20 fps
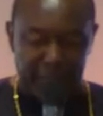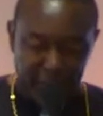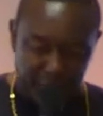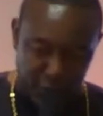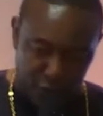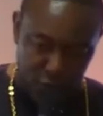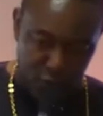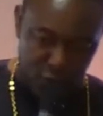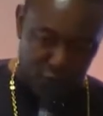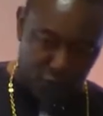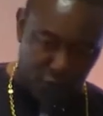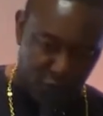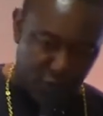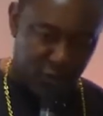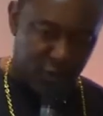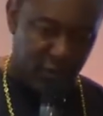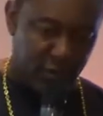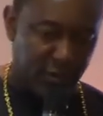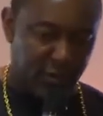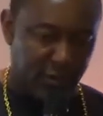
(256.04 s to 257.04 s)
the
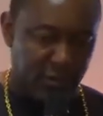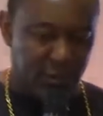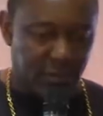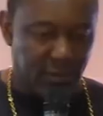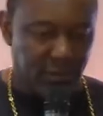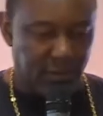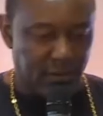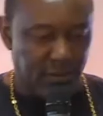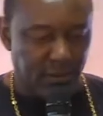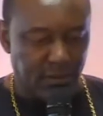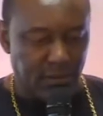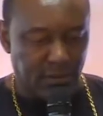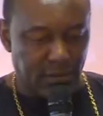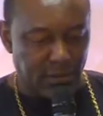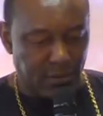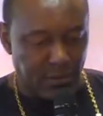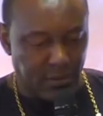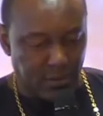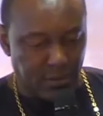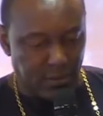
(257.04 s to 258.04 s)
church.
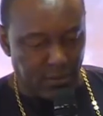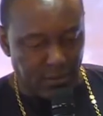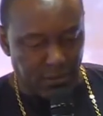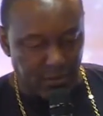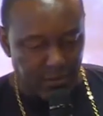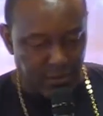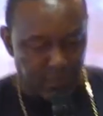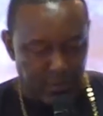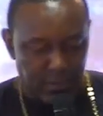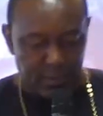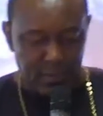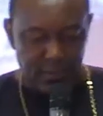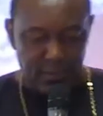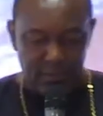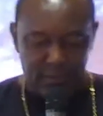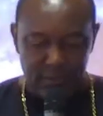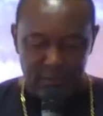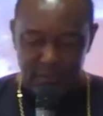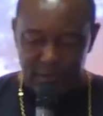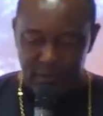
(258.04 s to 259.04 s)

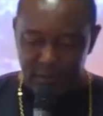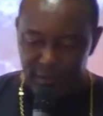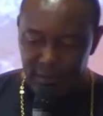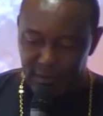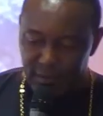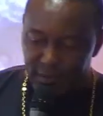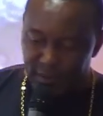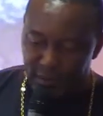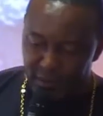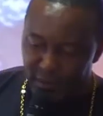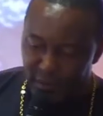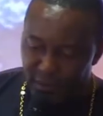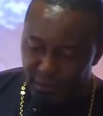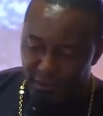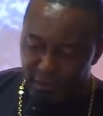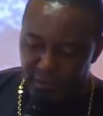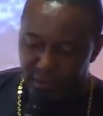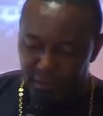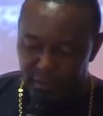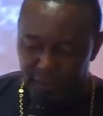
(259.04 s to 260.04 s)

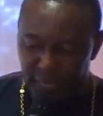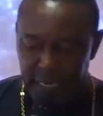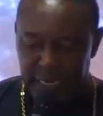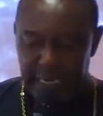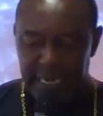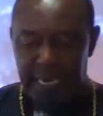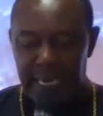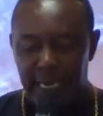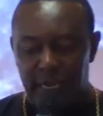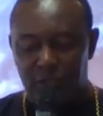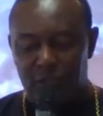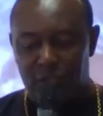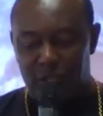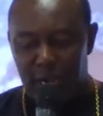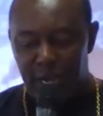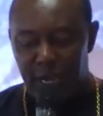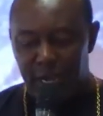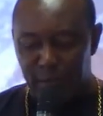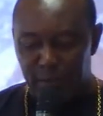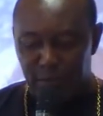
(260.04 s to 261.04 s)
Then he killed
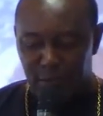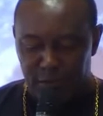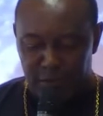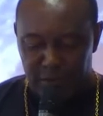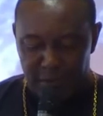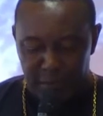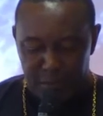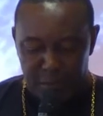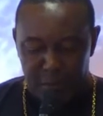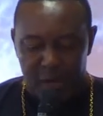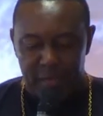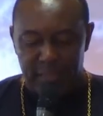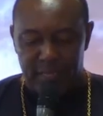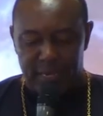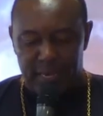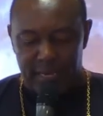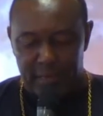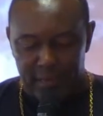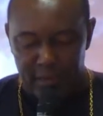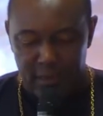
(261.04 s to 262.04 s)
James, the
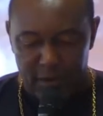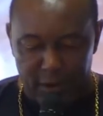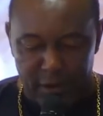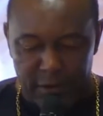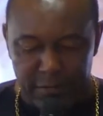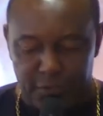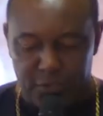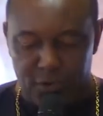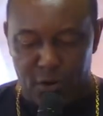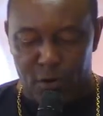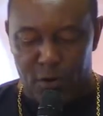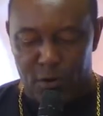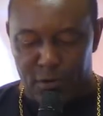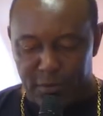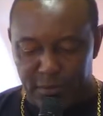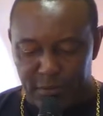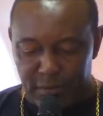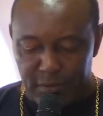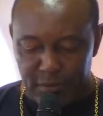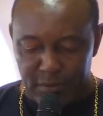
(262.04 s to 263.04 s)
brother of
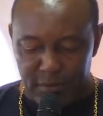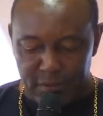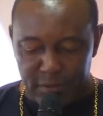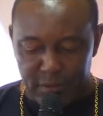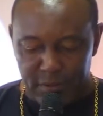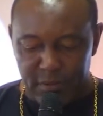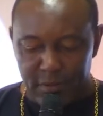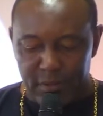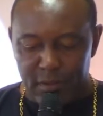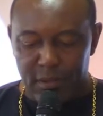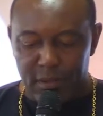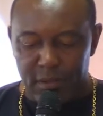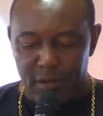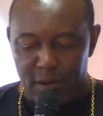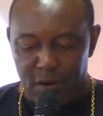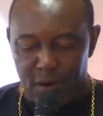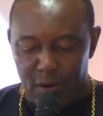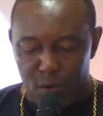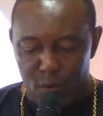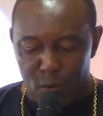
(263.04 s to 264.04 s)
John,
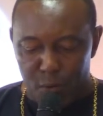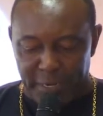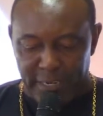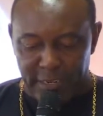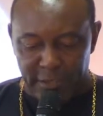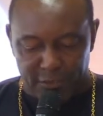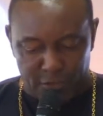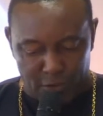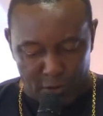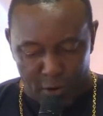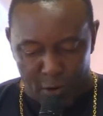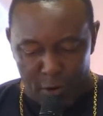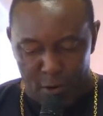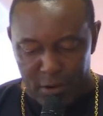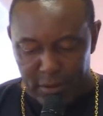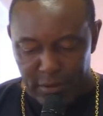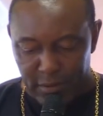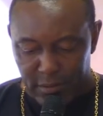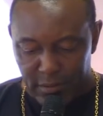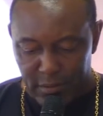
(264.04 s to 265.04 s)
with the
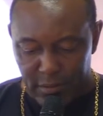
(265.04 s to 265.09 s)
sword.